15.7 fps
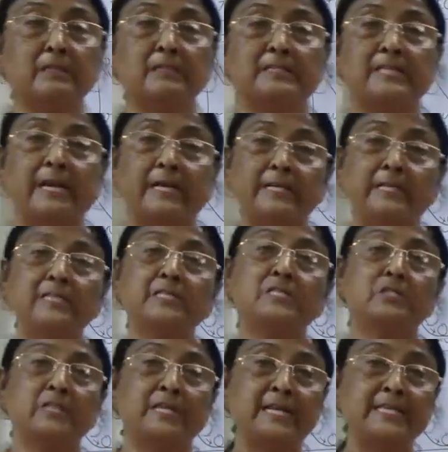
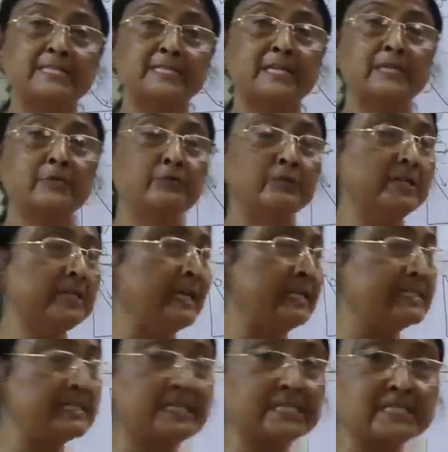scientist Isaac Newton
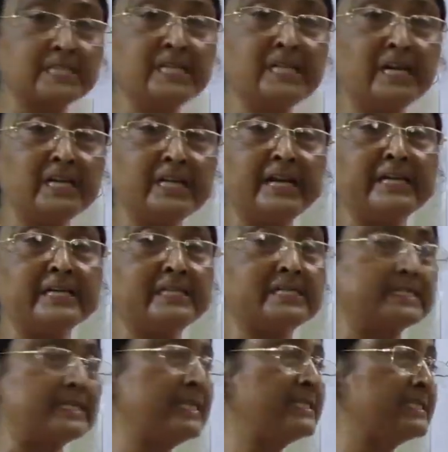in
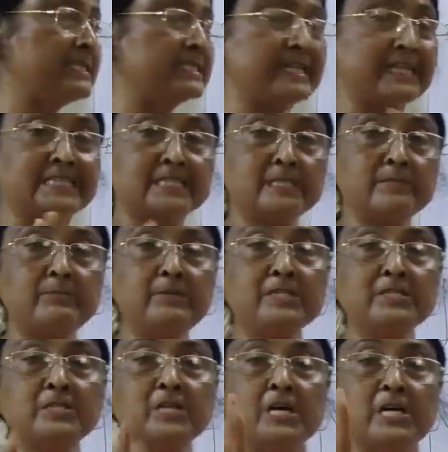1686 is
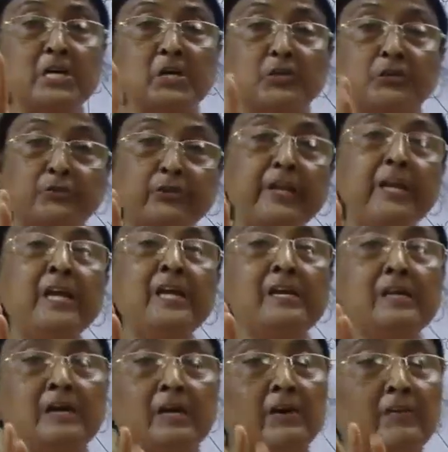established
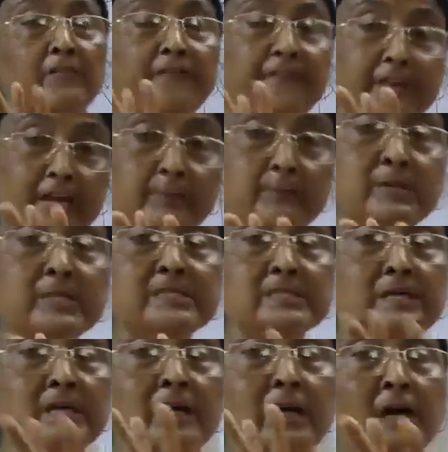three famous
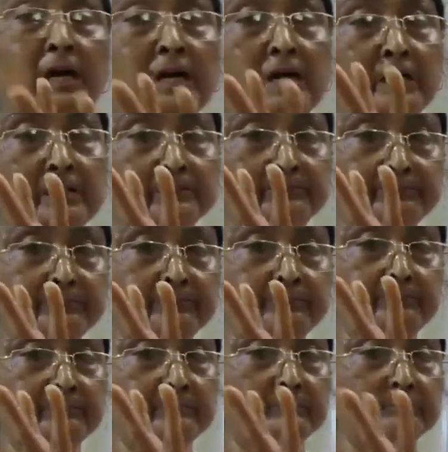laws
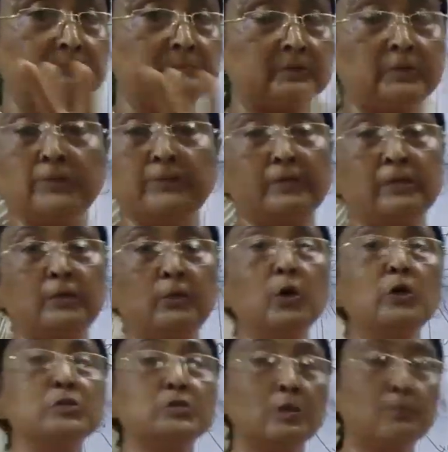
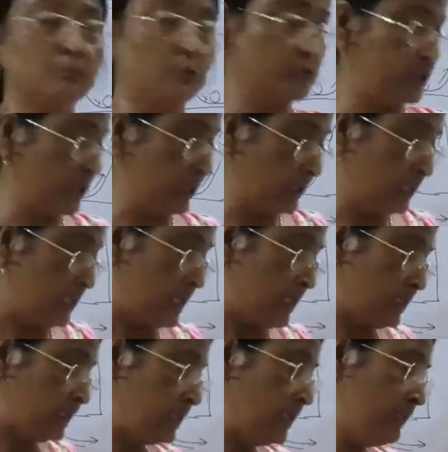of motion.
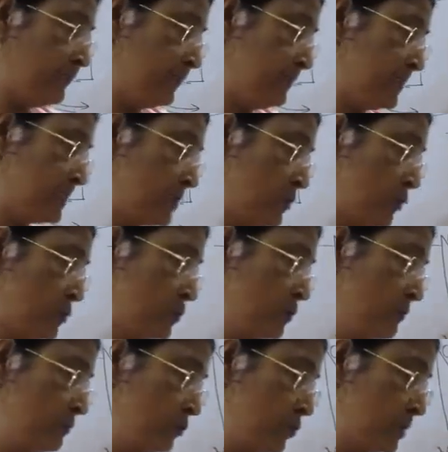Three famous laws
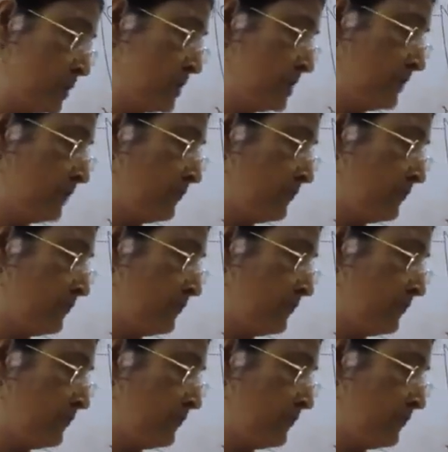of motion.